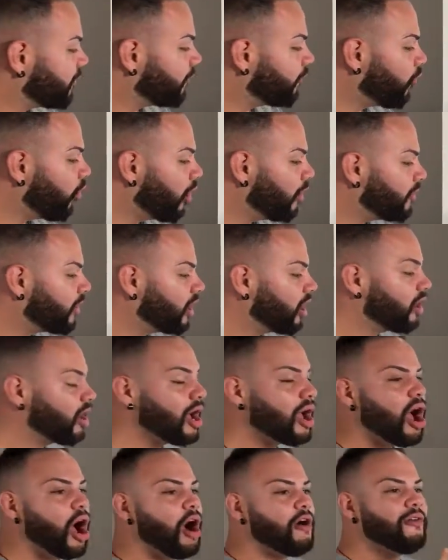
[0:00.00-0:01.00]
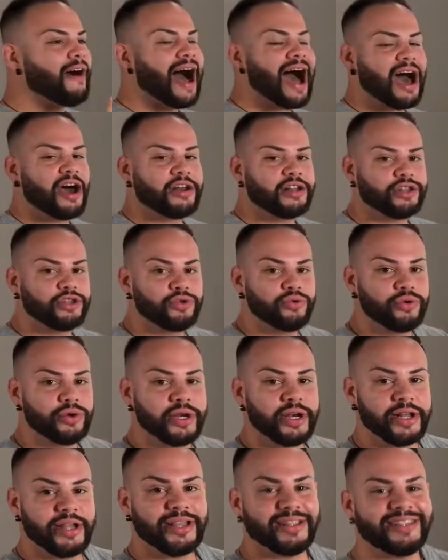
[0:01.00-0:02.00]
the formula of how to do
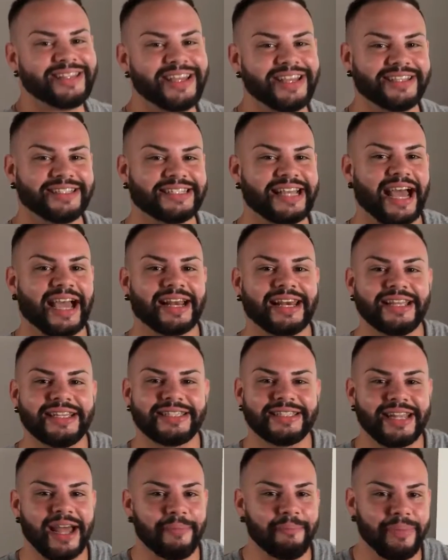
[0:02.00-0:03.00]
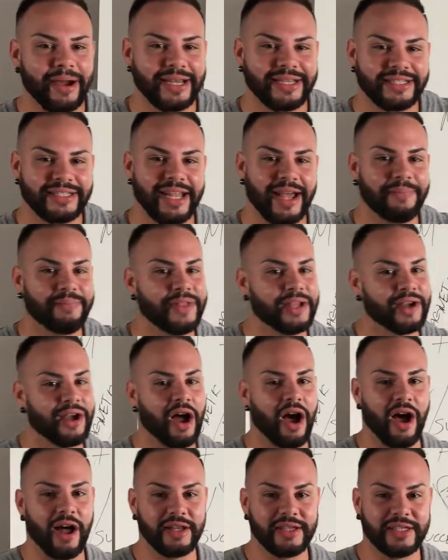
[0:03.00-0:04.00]
it, the exactly step-by-step, the
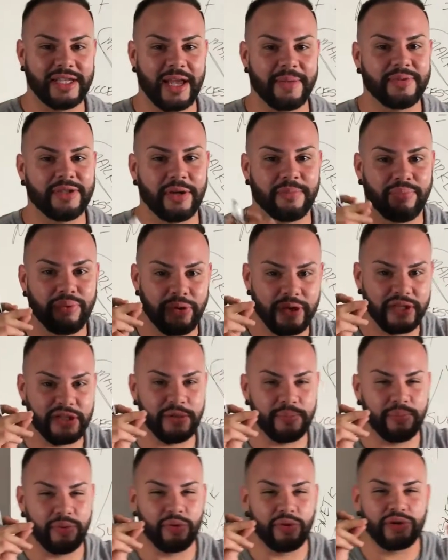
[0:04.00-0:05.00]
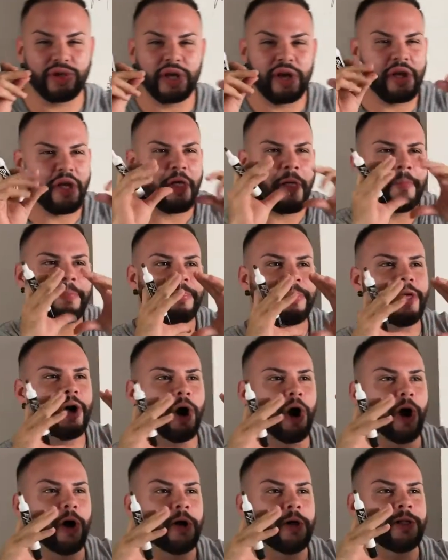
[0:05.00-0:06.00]
concepts, the principles,
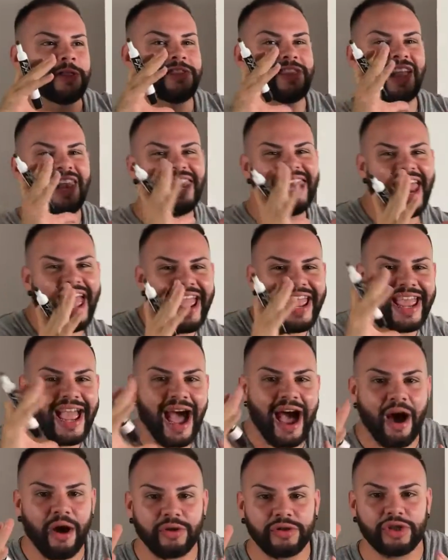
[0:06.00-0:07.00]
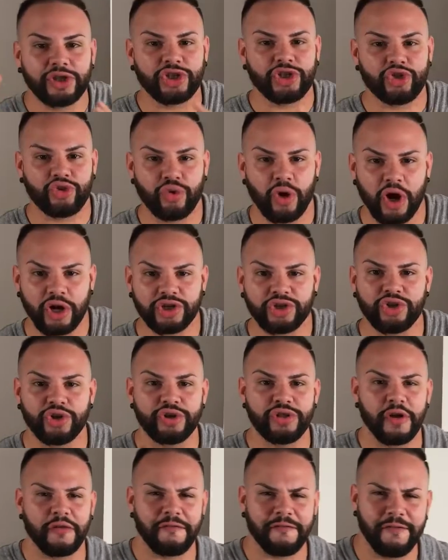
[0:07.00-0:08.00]
the layout, the structure,
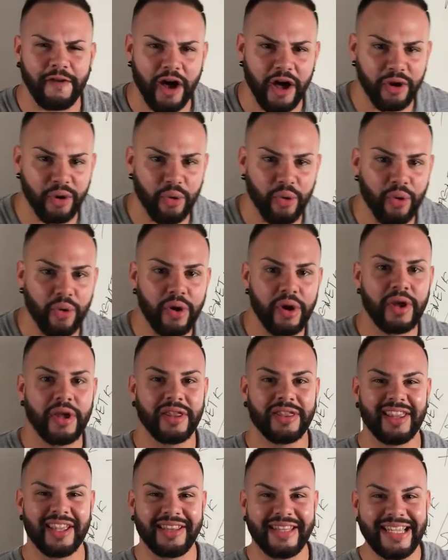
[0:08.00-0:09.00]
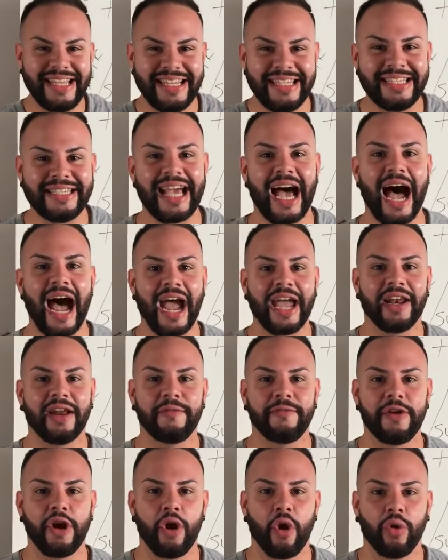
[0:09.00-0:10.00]
the funnel, the design
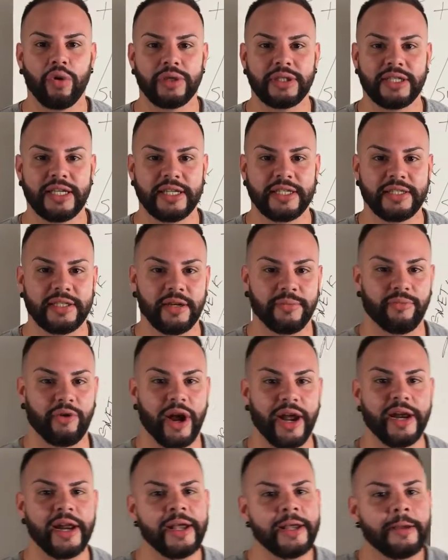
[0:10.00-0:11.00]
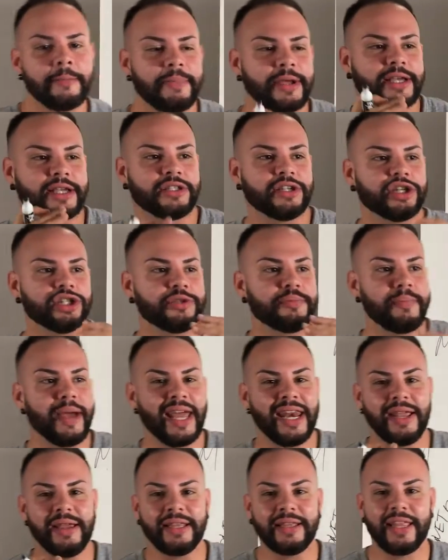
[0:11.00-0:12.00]
of your whole system, right? Because there's
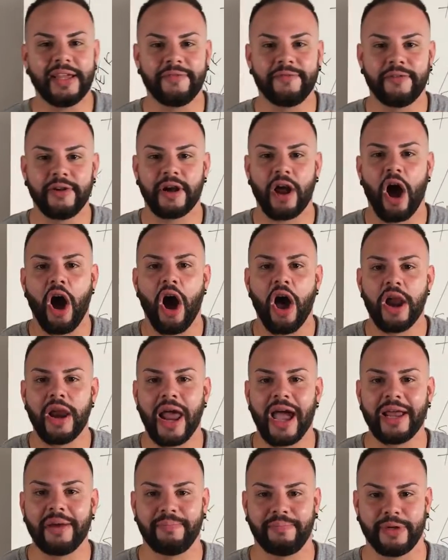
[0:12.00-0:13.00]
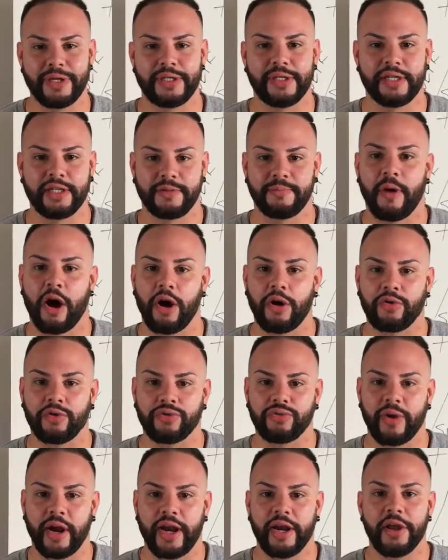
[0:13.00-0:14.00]
many different online business
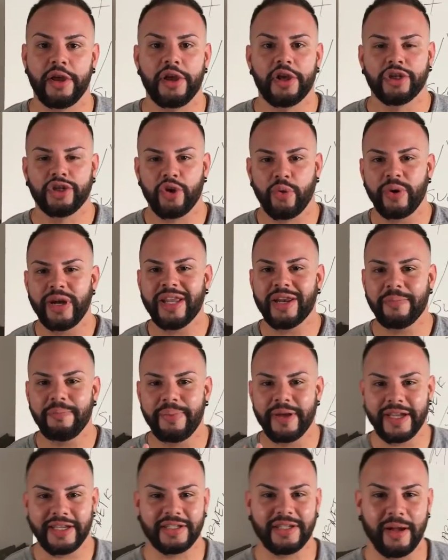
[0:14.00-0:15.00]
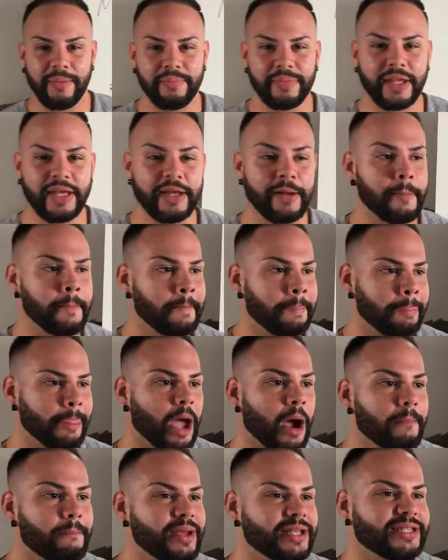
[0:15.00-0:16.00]
models, right? So we need to pick something,
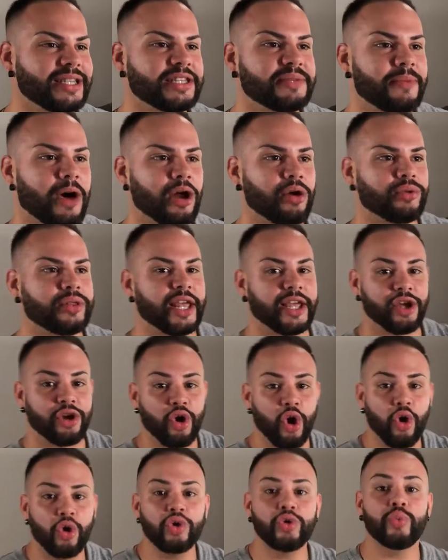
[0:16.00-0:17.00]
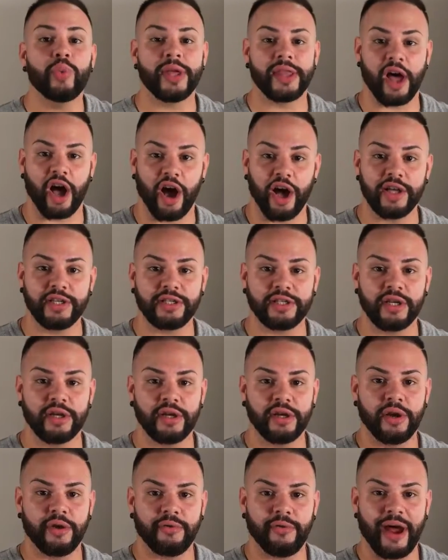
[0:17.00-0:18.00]
a business model that goes with us,
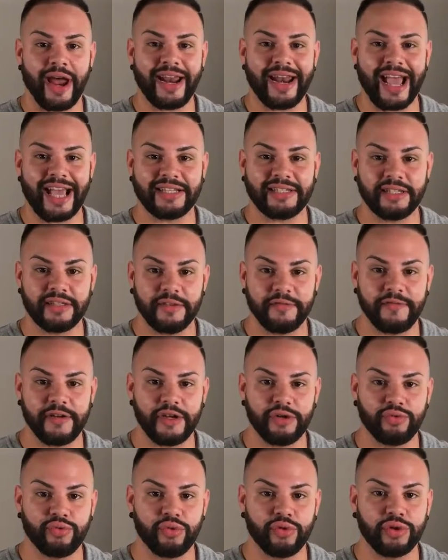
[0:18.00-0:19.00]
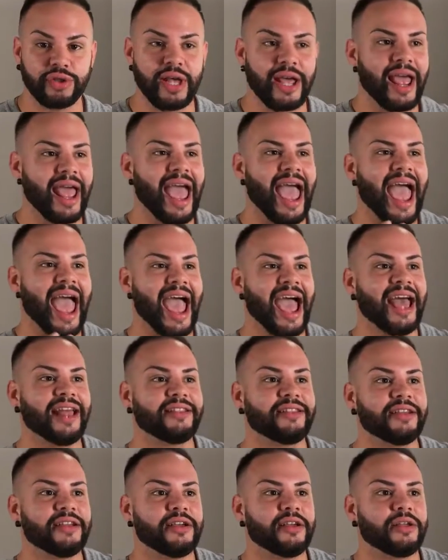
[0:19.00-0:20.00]
right, as individuals, and
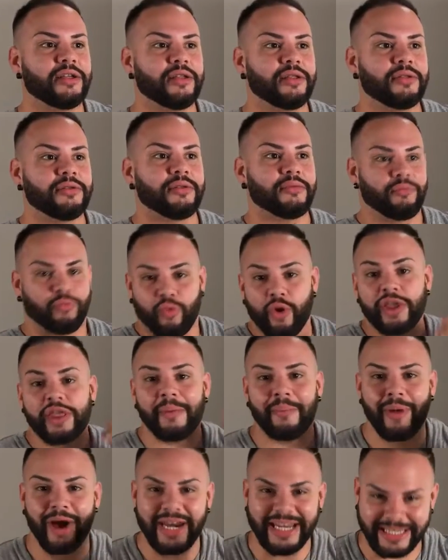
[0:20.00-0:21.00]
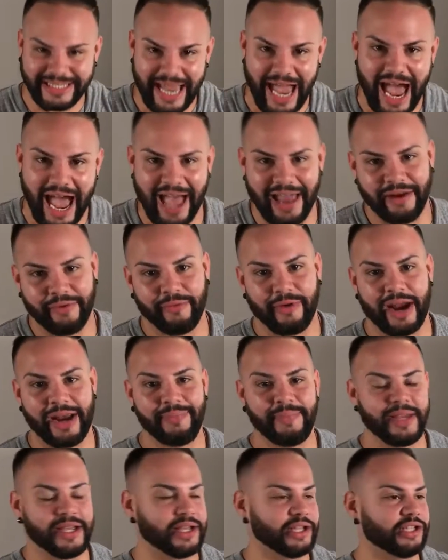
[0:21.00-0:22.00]
where the money's at,
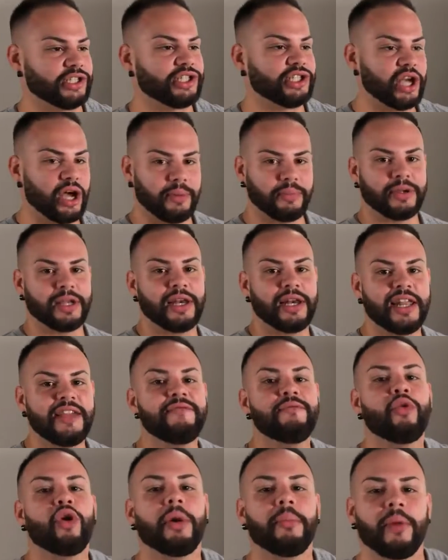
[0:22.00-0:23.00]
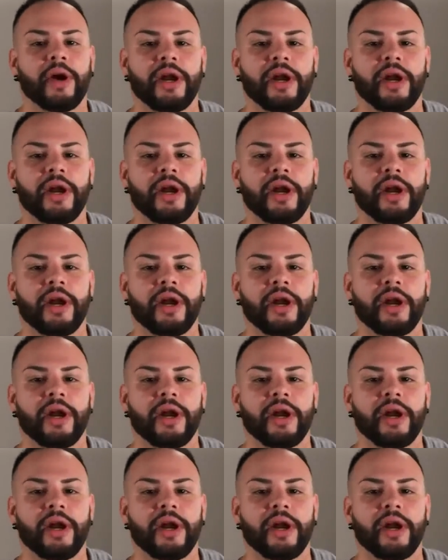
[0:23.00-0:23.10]
right? Because some can leave more